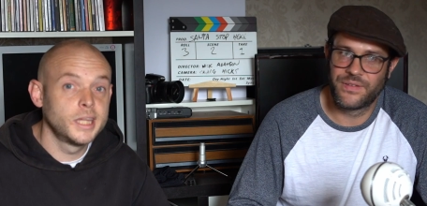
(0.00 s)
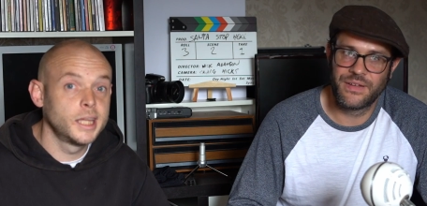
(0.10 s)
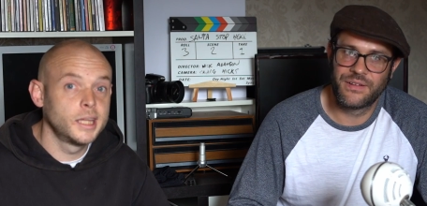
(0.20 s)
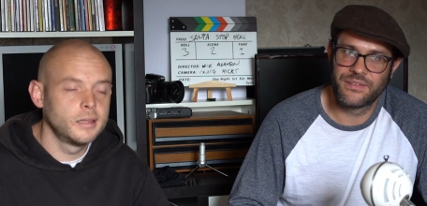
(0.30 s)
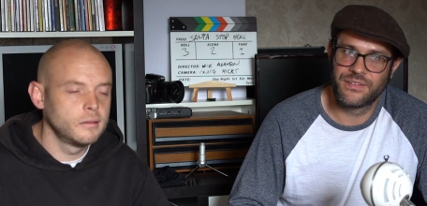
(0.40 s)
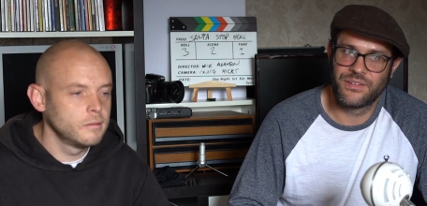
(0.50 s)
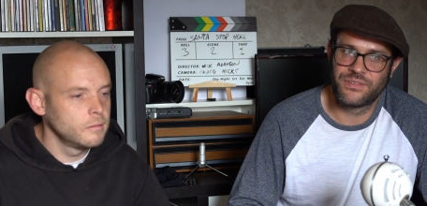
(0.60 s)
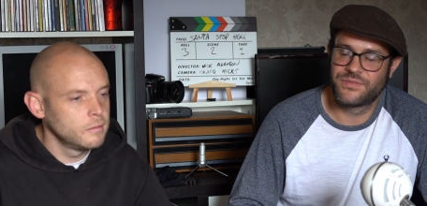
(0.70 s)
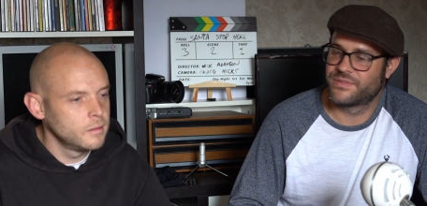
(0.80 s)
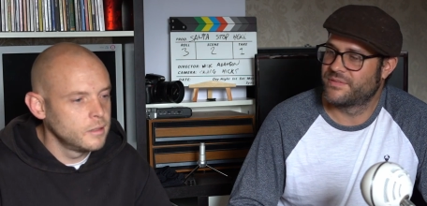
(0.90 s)
Speaker 1: I think
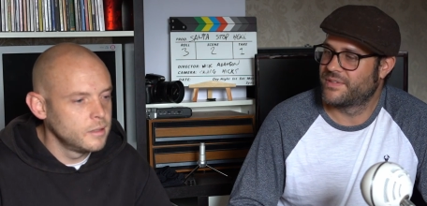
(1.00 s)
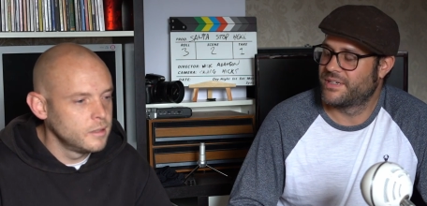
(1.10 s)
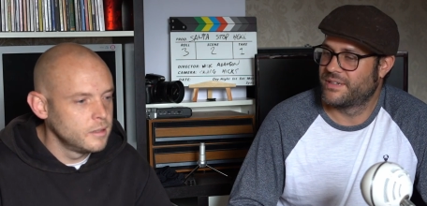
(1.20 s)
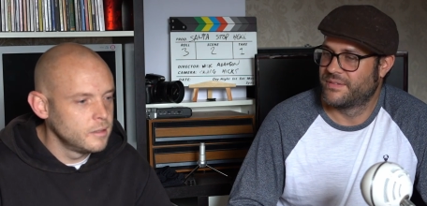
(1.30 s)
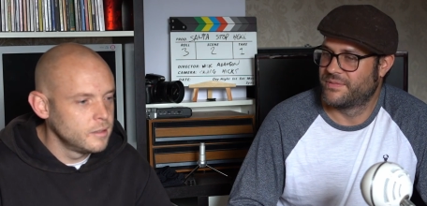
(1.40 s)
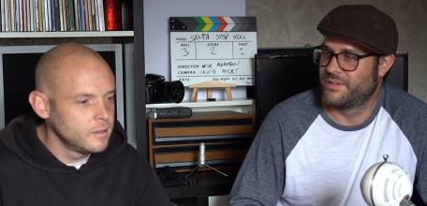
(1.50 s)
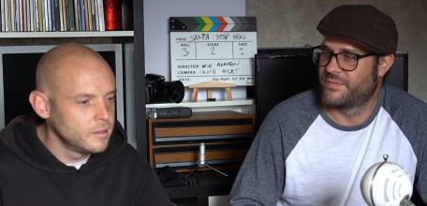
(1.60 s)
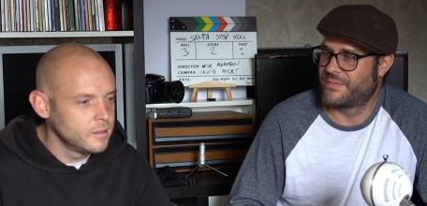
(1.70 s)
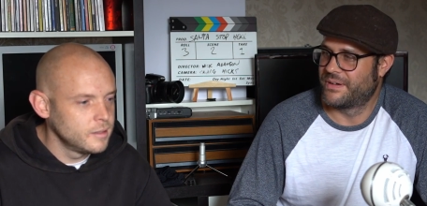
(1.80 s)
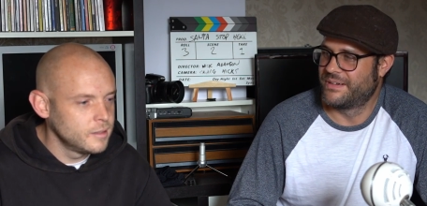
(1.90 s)
lots of uh, food for
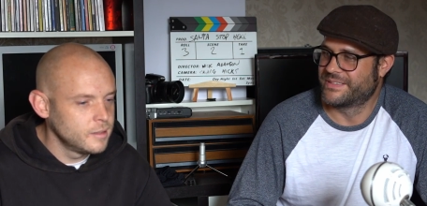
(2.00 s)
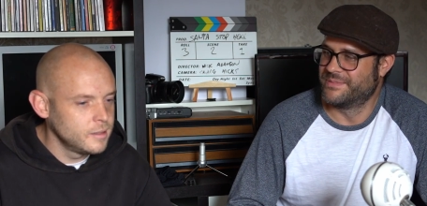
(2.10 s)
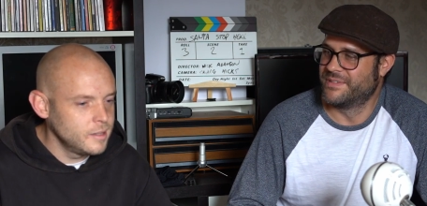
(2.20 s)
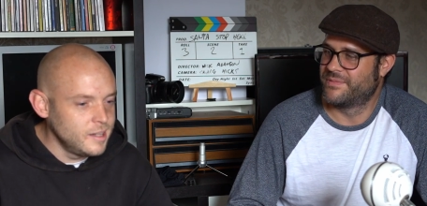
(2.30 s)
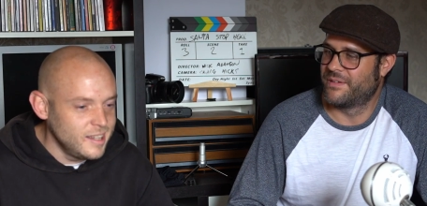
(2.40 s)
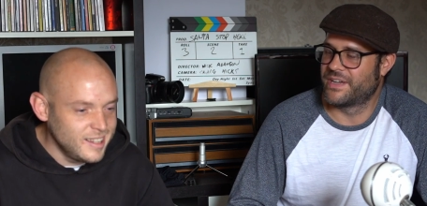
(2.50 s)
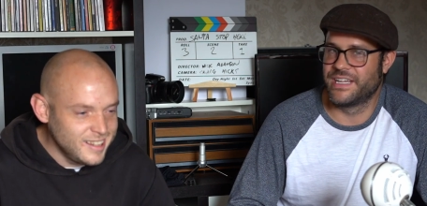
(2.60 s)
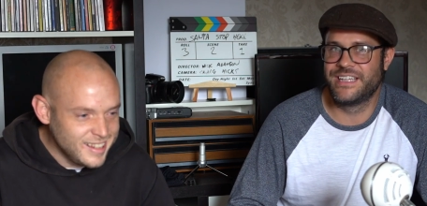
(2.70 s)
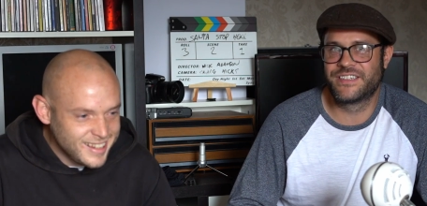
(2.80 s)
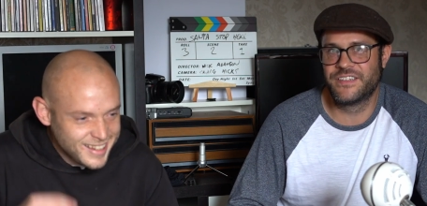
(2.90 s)
thought. Some we've already
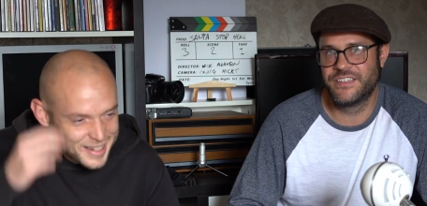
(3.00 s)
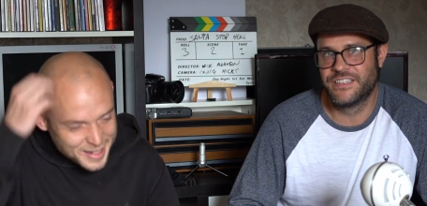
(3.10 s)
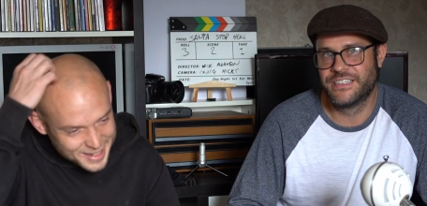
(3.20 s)
eaten.